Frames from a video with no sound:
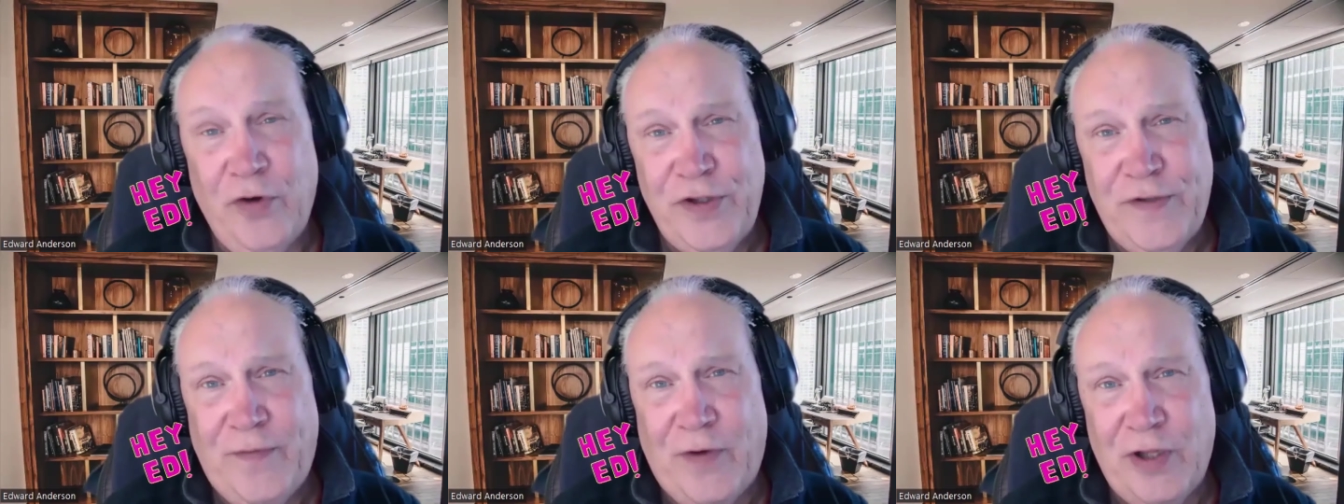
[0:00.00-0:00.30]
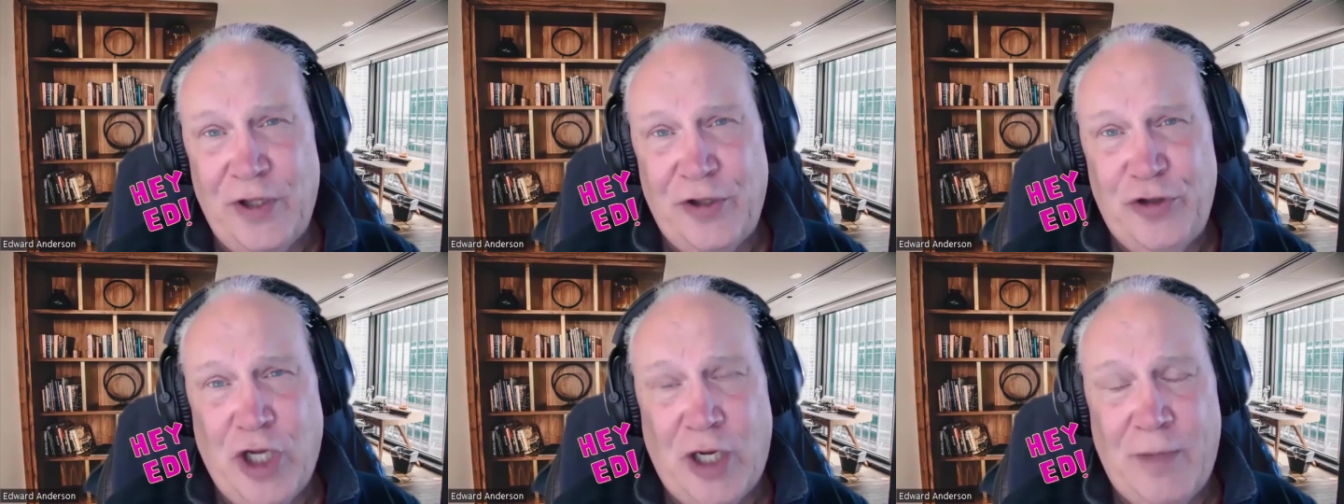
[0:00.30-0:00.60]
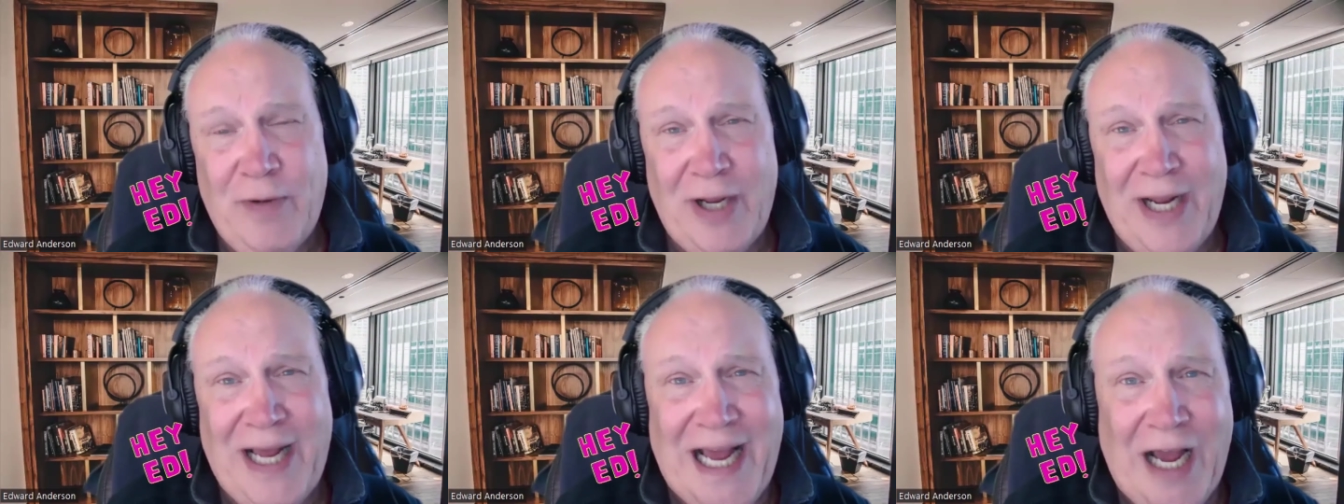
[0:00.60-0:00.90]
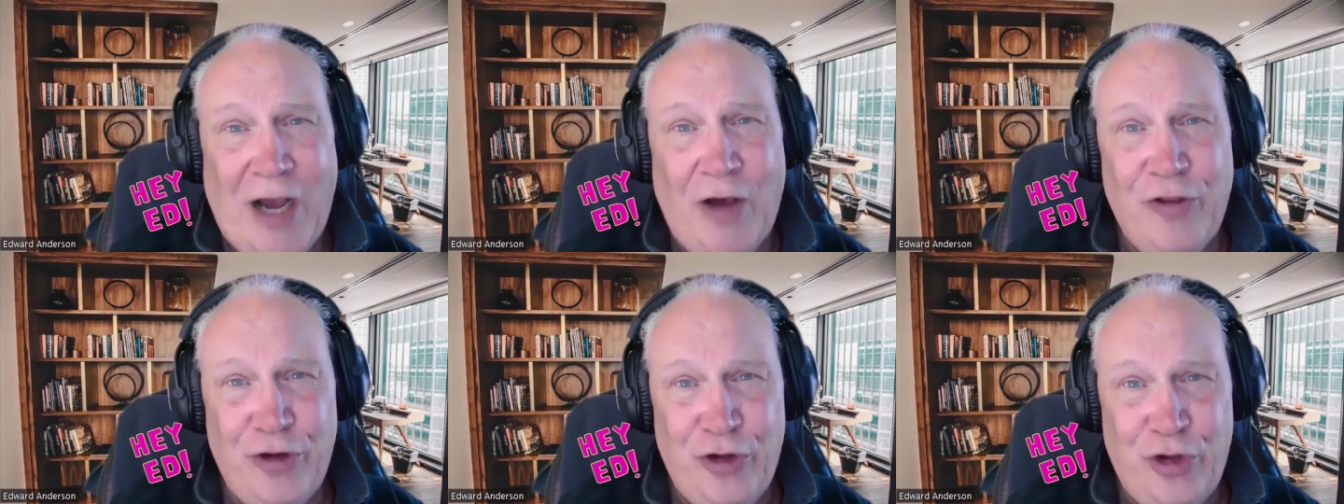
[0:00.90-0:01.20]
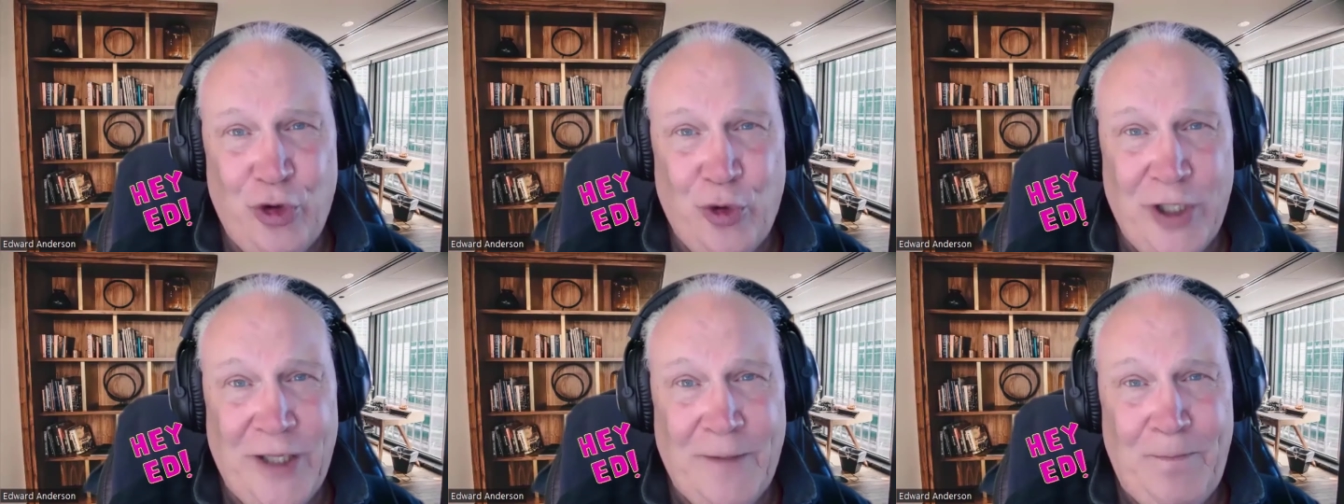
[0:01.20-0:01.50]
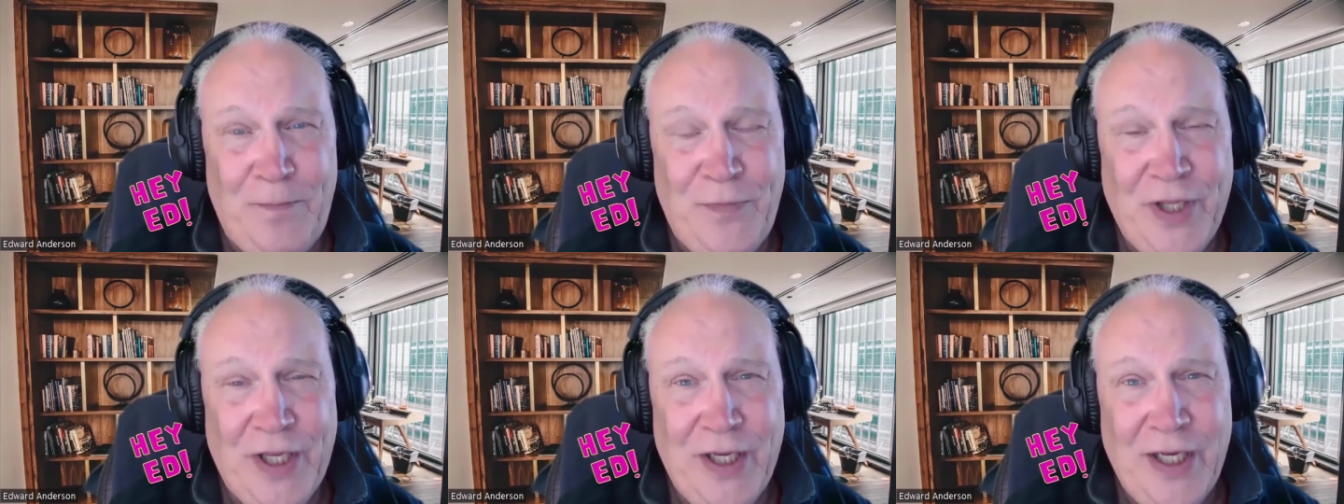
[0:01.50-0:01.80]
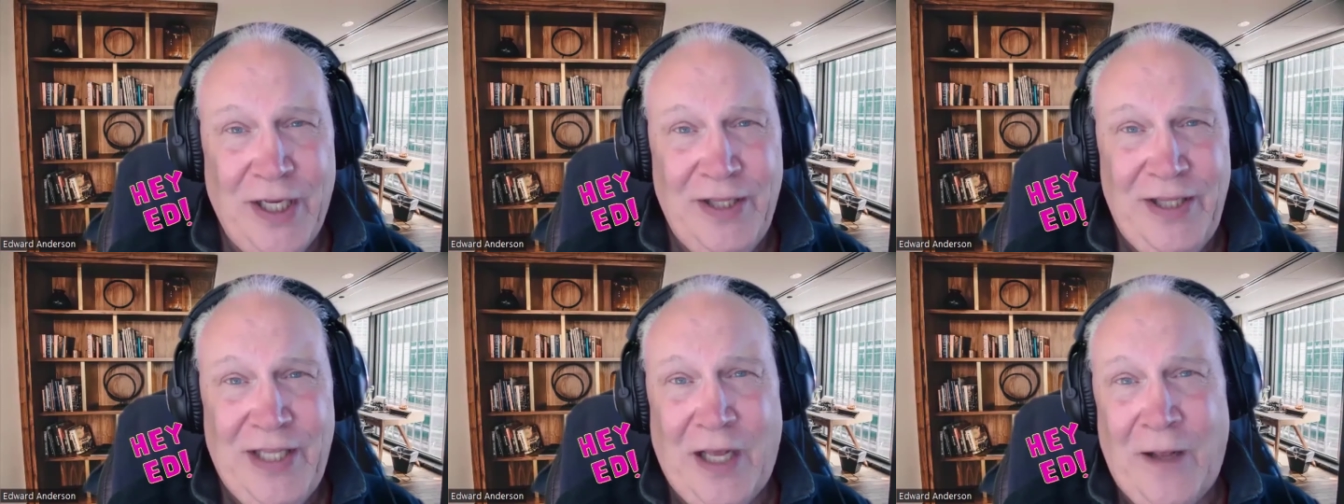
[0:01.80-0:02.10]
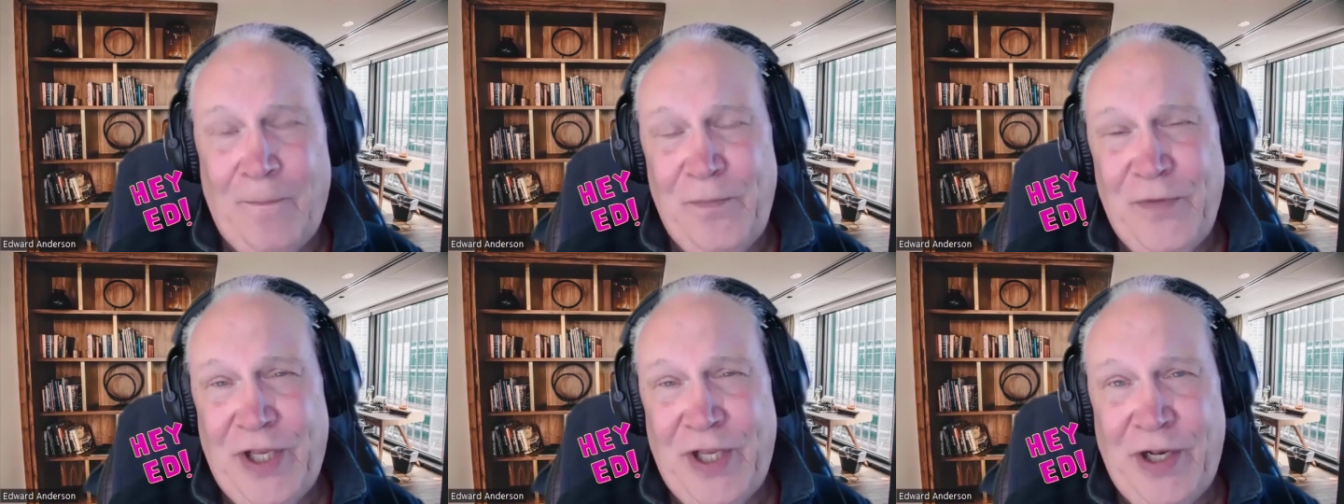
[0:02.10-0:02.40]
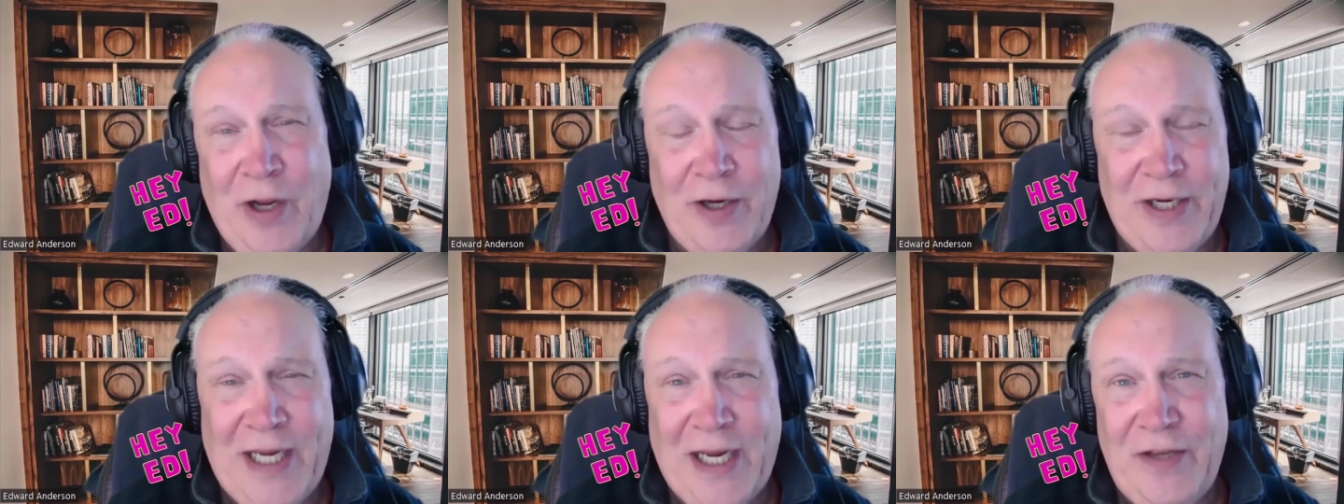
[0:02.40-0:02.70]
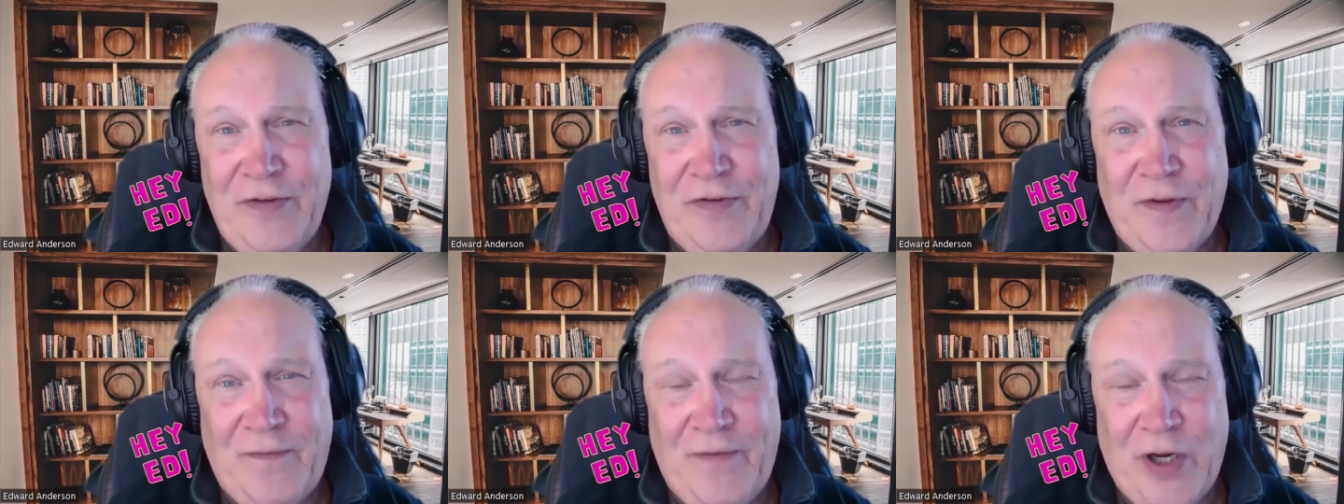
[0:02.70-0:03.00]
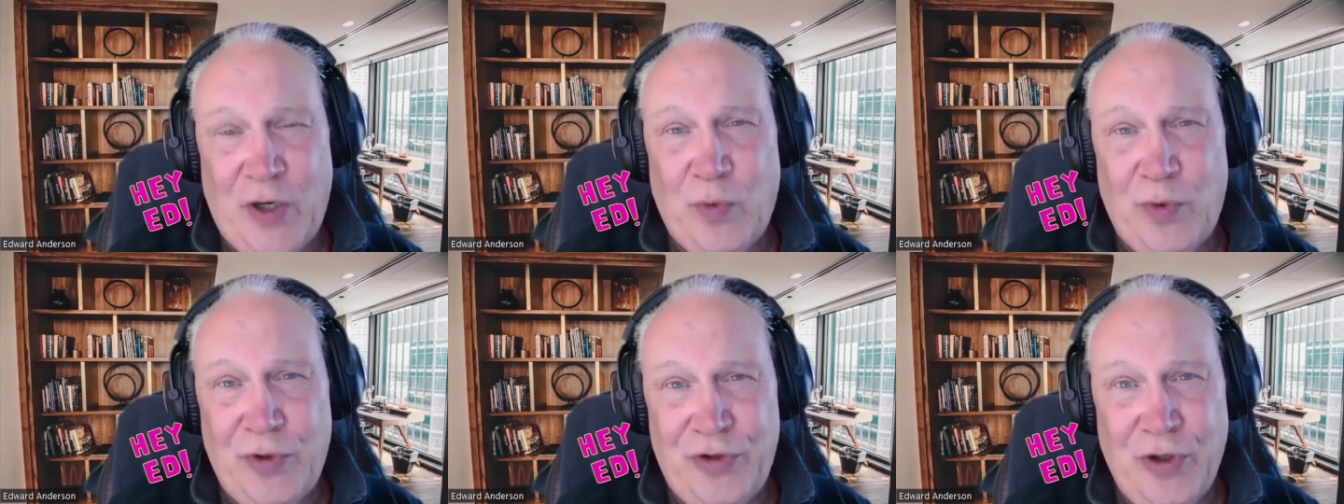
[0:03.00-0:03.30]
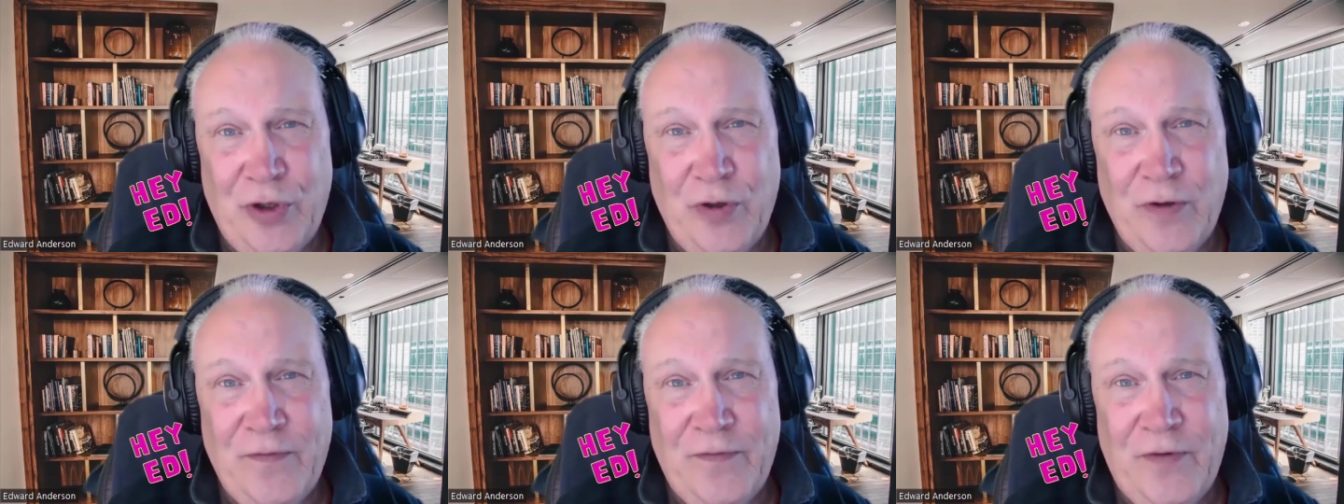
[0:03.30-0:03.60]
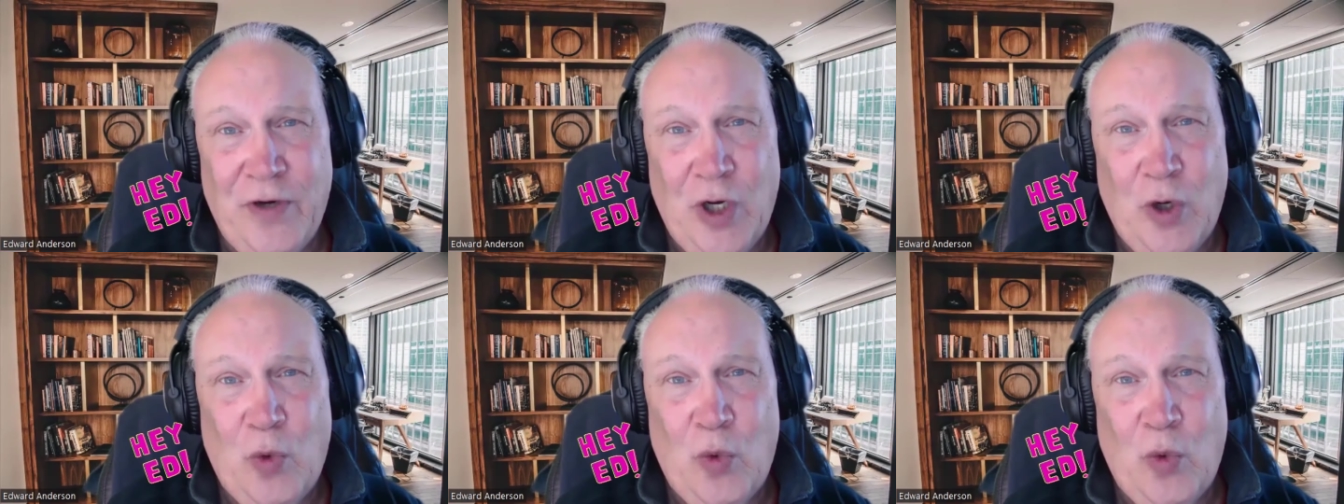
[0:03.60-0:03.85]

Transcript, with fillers: first of all, let's talk about how they're doing it. Now, in our case, the Federal Reserve,